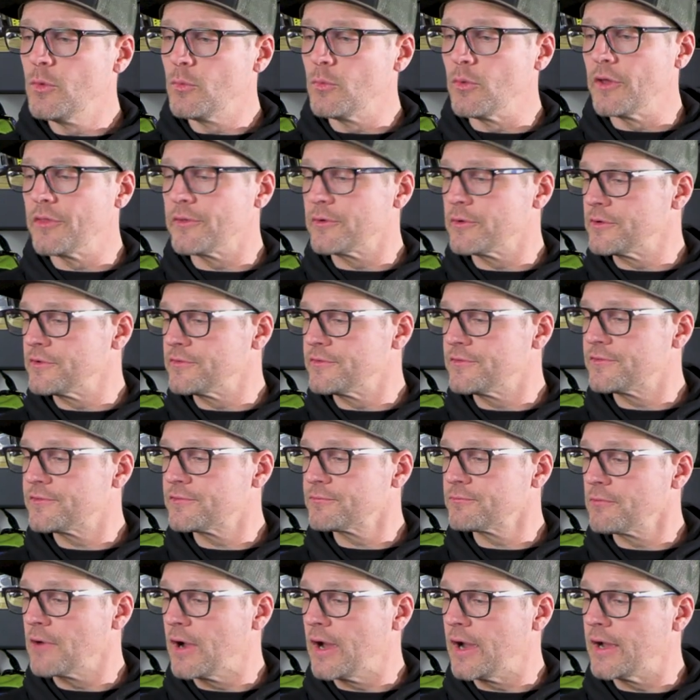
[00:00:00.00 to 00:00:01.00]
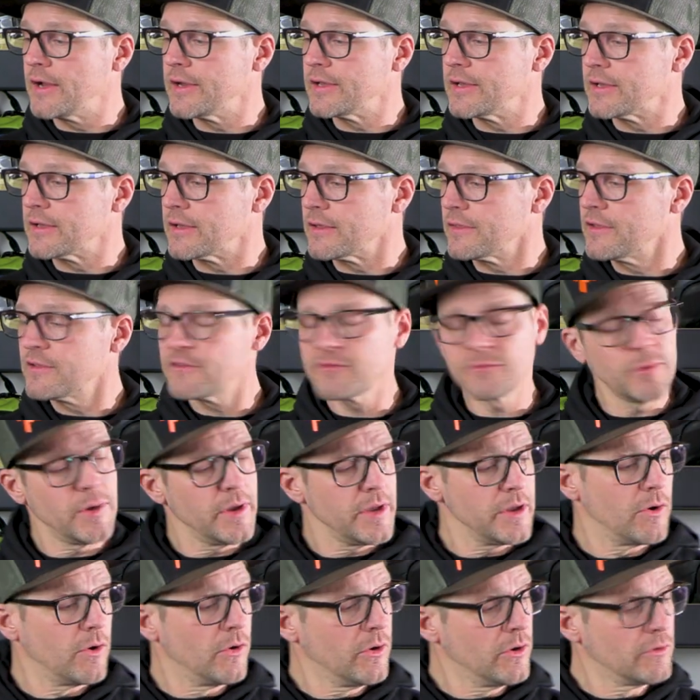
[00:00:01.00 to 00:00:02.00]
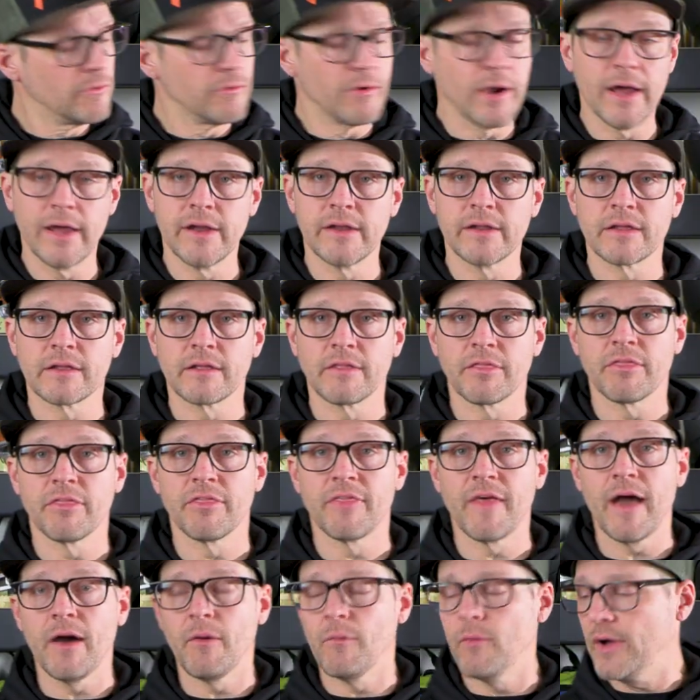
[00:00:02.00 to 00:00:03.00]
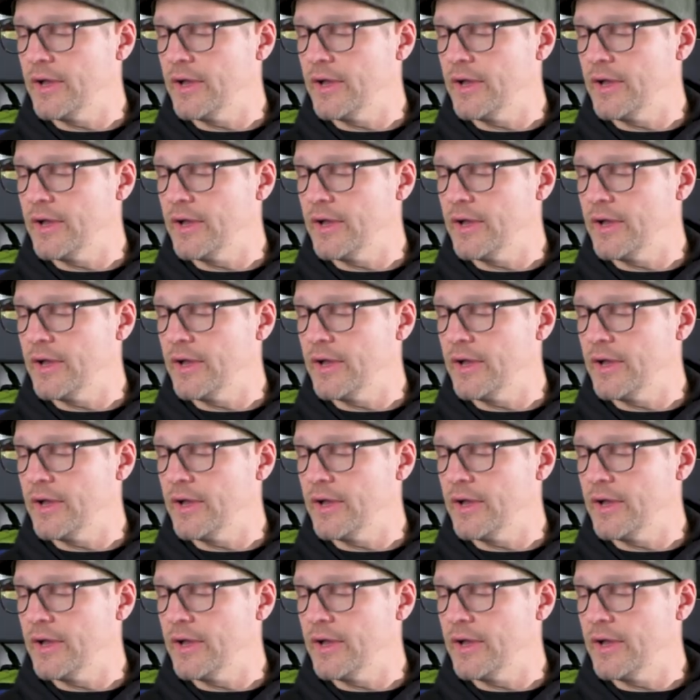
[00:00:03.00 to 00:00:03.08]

whether it's riding this way or riding that